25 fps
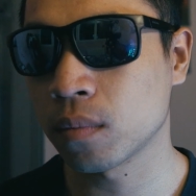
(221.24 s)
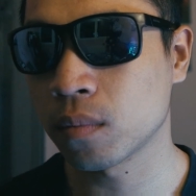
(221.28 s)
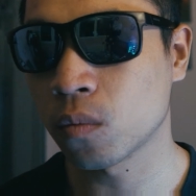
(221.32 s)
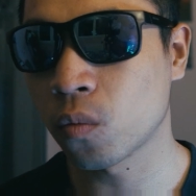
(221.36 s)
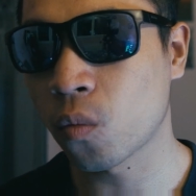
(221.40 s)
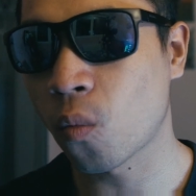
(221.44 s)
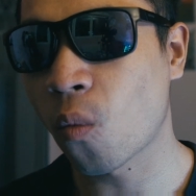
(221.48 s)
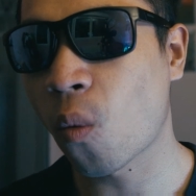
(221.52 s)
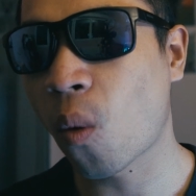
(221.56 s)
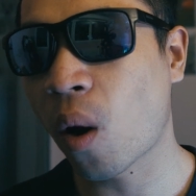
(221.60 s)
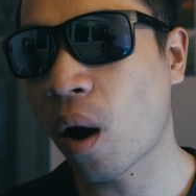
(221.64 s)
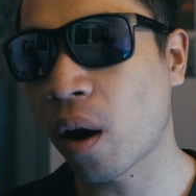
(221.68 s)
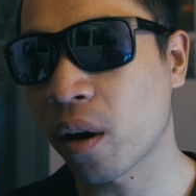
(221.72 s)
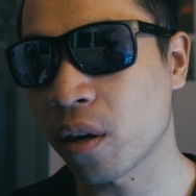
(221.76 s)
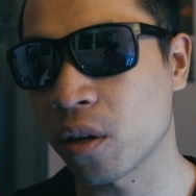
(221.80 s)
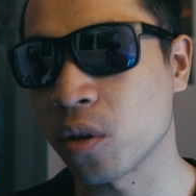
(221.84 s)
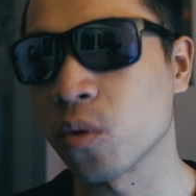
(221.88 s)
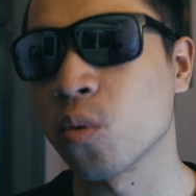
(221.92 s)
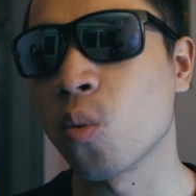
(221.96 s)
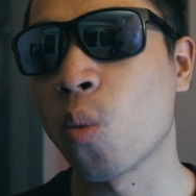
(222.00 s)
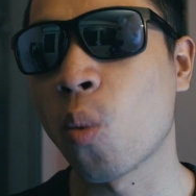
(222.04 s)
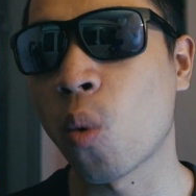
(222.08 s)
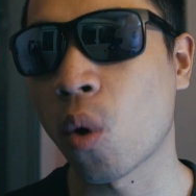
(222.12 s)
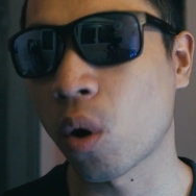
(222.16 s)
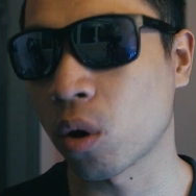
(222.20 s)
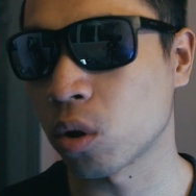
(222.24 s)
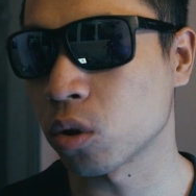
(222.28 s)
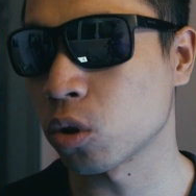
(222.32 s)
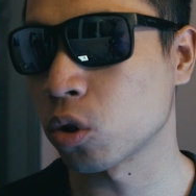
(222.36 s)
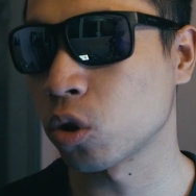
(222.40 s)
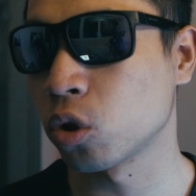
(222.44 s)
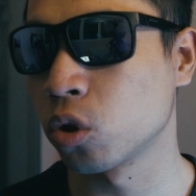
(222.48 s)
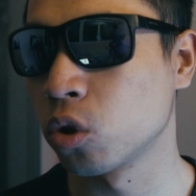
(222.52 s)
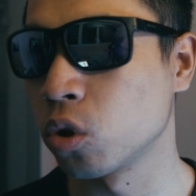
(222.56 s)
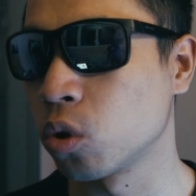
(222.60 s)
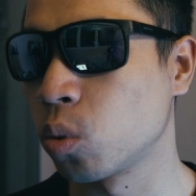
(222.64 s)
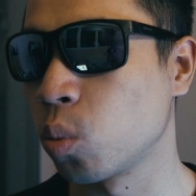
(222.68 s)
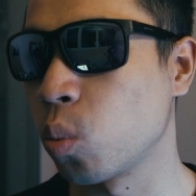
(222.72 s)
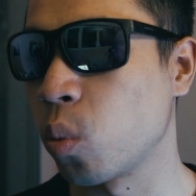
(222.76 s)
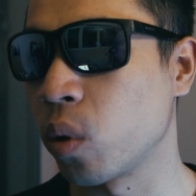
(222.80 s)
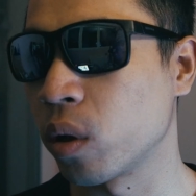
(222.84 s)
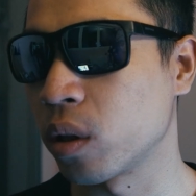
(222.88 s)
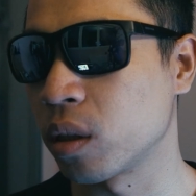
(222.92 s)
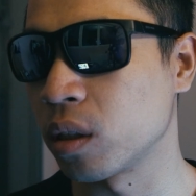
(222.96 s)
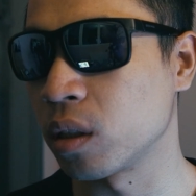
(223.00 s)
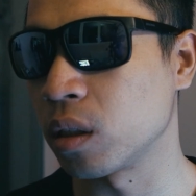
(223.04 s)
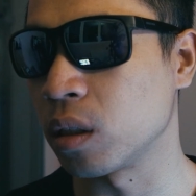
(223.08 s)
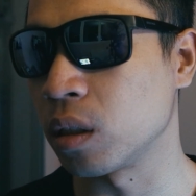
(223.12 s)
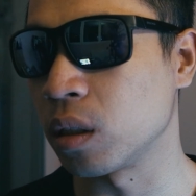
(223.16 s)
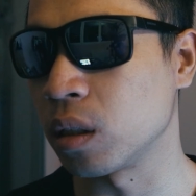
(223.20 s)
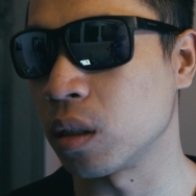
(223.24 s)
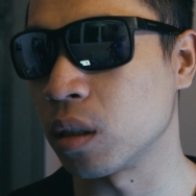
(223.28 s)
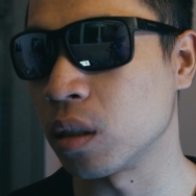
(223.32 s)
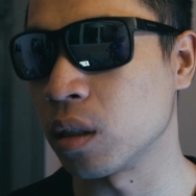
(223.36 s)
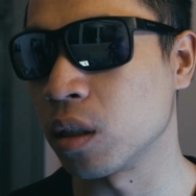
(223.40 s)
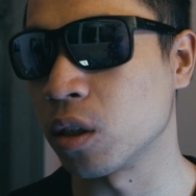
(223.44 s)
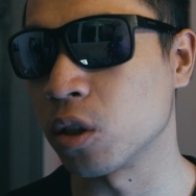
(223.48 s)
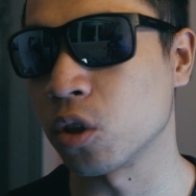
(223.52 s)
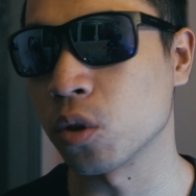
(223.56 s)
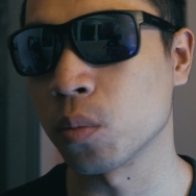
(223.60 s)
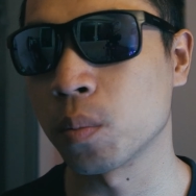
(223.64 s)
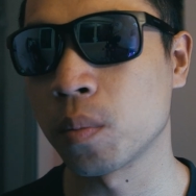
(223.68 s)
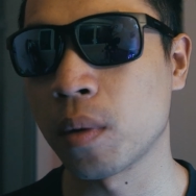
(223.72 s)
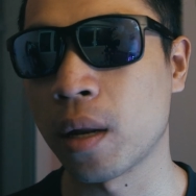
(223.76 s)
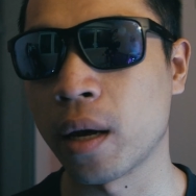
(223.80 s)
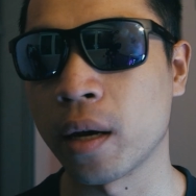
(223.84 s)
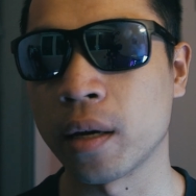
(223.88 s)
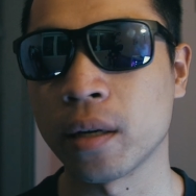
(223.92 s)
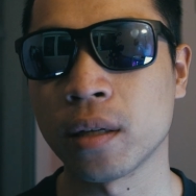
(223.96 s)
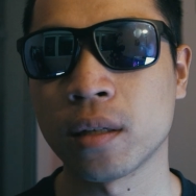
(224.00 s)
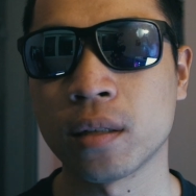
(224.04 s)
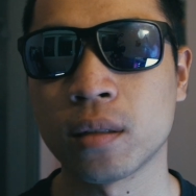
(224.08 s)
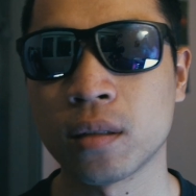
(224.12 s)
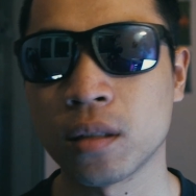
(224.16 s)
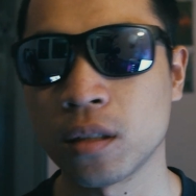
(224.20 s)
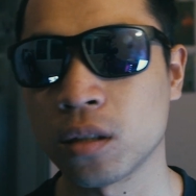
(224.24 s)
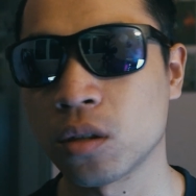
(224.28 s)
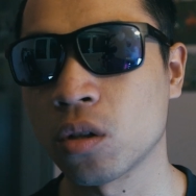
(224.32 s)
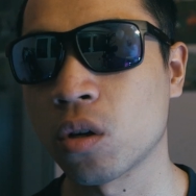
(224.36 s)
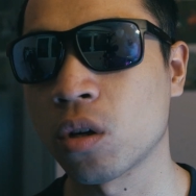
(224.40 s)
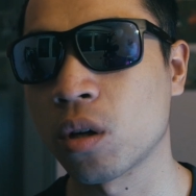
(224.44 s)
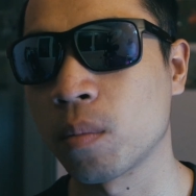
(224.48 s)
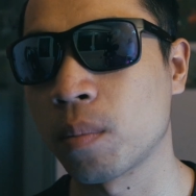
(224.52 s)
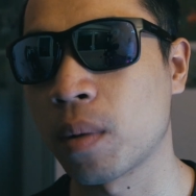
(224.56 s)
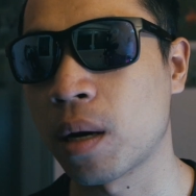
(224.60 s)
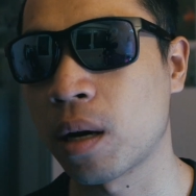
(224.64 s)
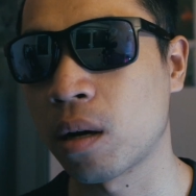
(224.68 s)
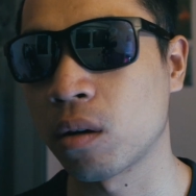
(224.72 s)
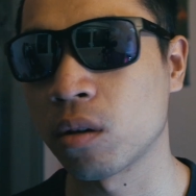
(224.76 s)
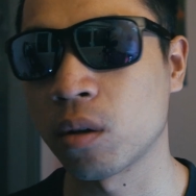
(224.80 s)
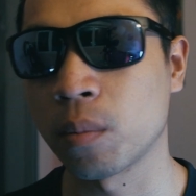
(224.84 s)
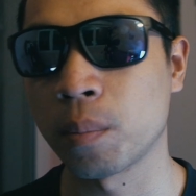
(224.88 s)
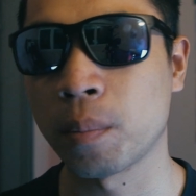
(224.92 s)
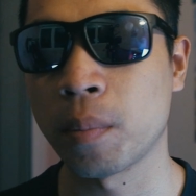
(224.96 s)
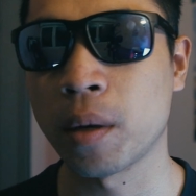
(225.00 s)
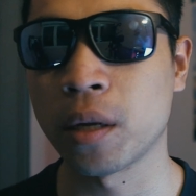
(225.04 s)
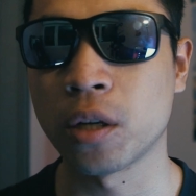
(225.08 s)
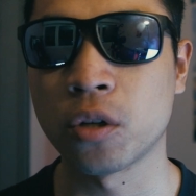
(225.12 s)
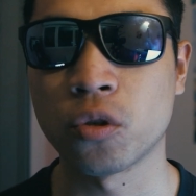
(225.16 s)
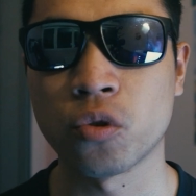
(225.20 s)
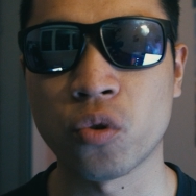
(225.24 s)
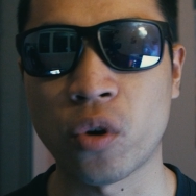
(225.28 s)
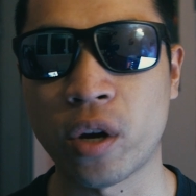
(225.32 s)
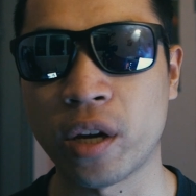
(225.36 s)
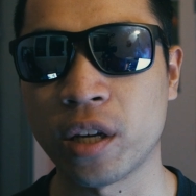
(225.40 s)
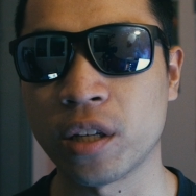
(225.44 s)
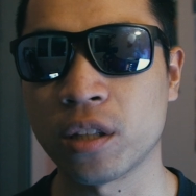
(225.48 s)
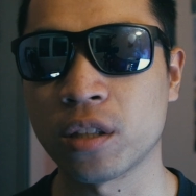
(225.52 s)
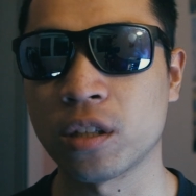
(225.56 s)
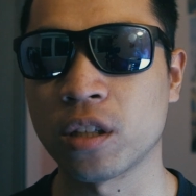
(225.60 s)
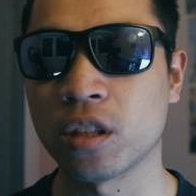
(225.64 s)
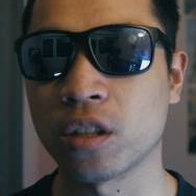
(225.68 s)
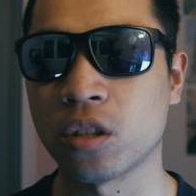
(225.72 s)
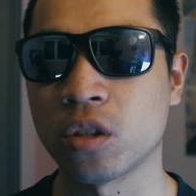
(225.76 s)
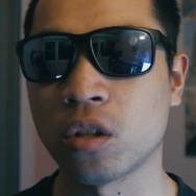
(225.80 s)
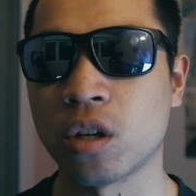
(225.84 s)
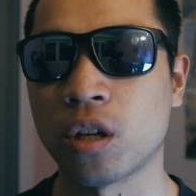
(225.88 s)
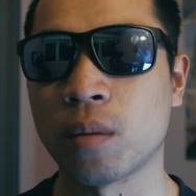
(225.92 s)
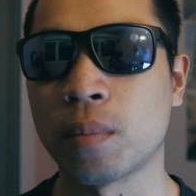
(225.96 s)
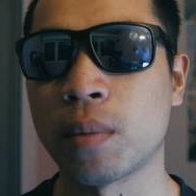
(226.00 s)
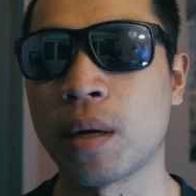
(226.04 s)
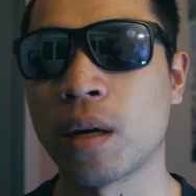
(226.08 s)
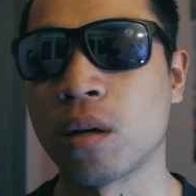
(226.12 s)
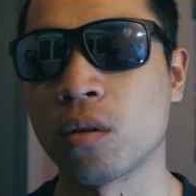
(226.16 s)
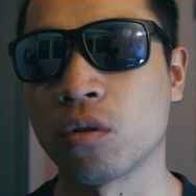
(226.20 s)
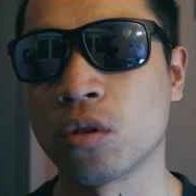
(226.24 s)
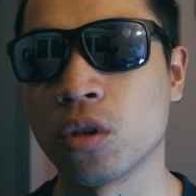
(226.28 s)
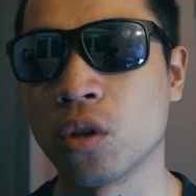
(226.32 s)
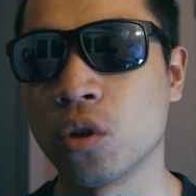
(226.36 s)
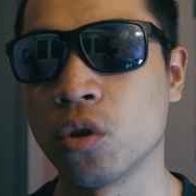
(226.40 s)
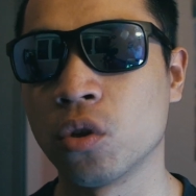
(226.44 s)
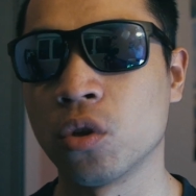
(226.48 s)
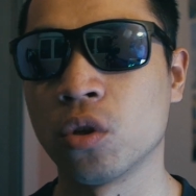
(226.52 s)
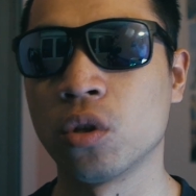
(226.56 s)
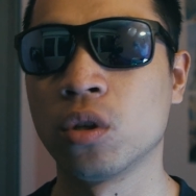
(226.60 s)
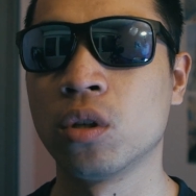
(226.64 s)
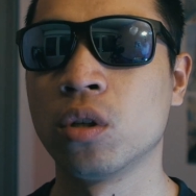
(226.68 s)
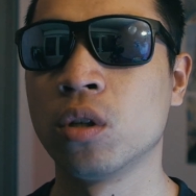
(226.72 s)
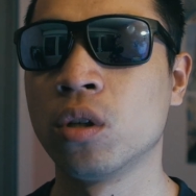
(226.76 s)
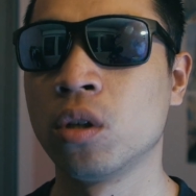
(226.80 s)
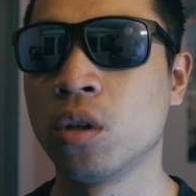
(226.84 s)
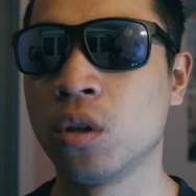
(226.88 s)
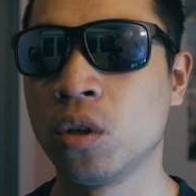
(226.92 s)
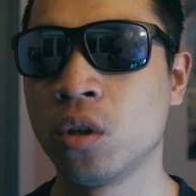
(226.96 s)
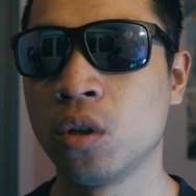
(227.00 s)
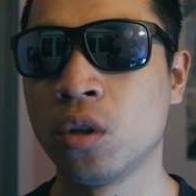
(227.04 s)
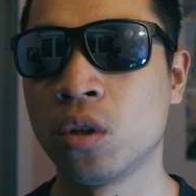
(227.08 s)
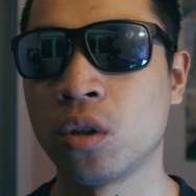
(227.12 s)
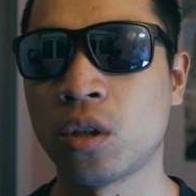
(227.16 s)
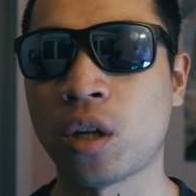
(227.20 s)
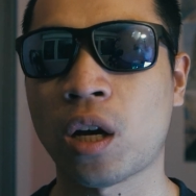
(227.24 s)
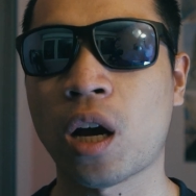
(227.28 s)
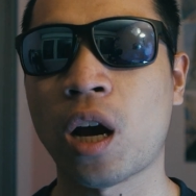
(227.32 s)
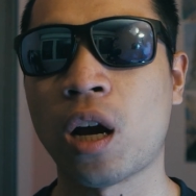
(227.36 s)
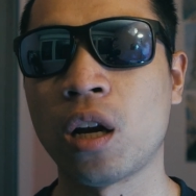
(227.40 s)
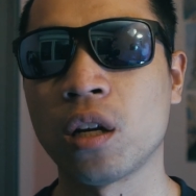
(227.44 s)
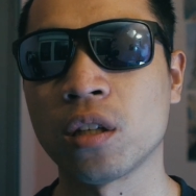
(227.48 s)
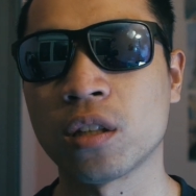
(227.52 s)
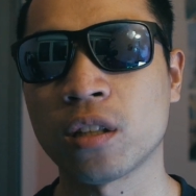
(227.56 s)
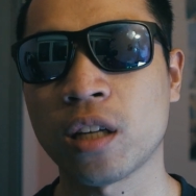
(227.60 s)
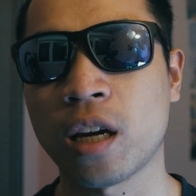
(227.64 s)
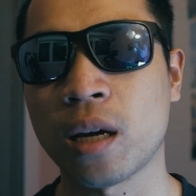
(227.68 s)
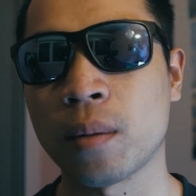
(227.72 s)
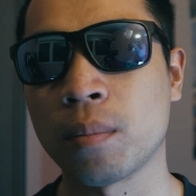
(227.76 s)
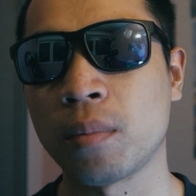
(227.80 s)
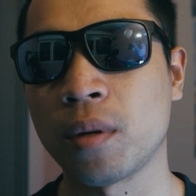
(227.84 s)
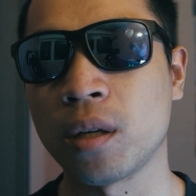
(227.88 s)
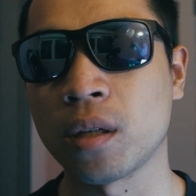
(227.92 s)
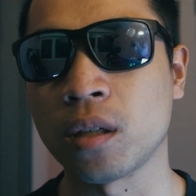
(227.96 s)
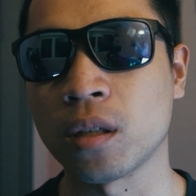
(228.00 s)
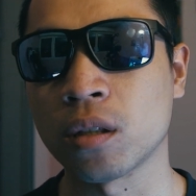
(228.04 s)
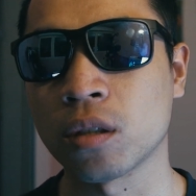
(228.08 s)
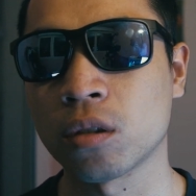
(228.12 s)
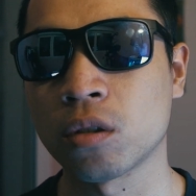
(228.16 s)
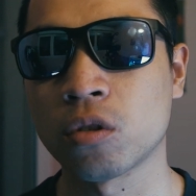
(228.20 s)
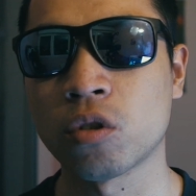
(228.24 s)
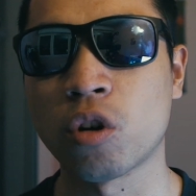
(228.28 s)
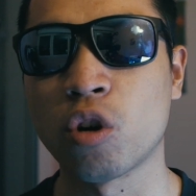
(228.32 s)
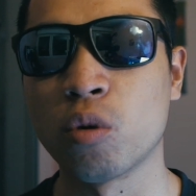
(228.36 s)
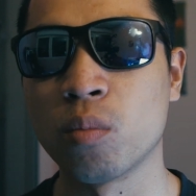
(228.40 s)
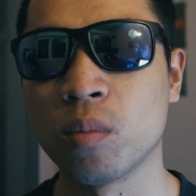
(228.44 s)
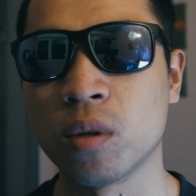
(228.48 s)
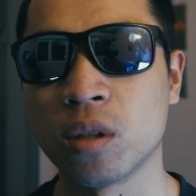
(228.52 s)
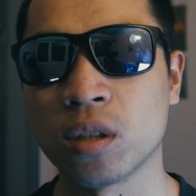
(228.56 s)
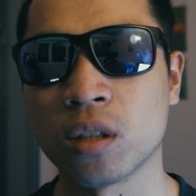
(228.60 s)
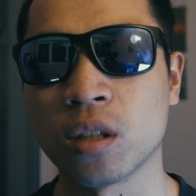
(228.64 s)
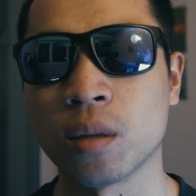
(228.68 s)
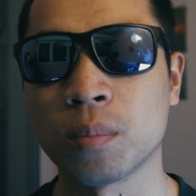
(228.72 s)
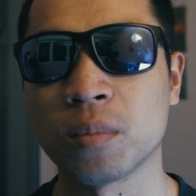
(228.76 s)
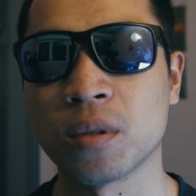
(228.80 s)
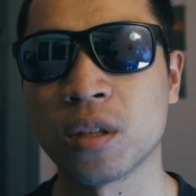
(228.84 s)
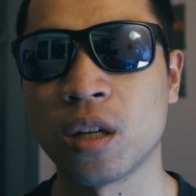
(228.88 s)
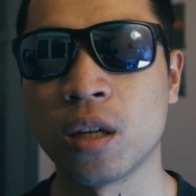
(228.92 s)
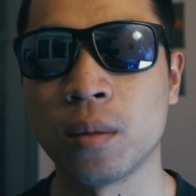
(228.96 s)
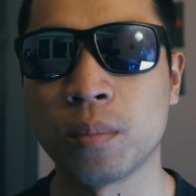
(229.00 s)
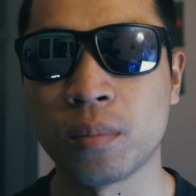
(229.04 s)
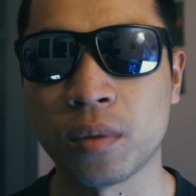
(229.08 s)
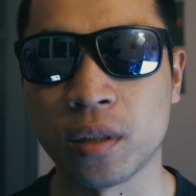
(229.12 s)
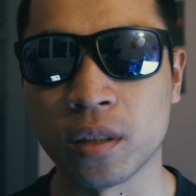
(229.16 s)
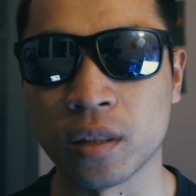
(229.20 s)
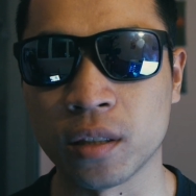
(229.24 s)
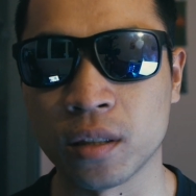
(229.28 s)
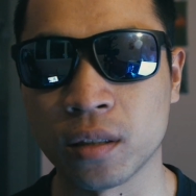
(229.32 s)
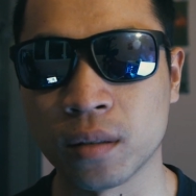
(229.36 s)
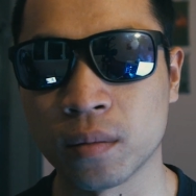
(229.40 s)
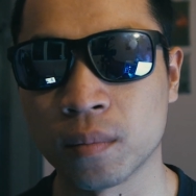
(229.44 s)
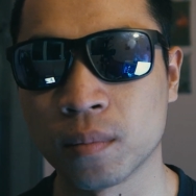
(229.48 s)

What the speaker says: why you want to shoot with the Ninja Blade. It's not about the bitrate. It's not about the color sampling, chroma subsampling.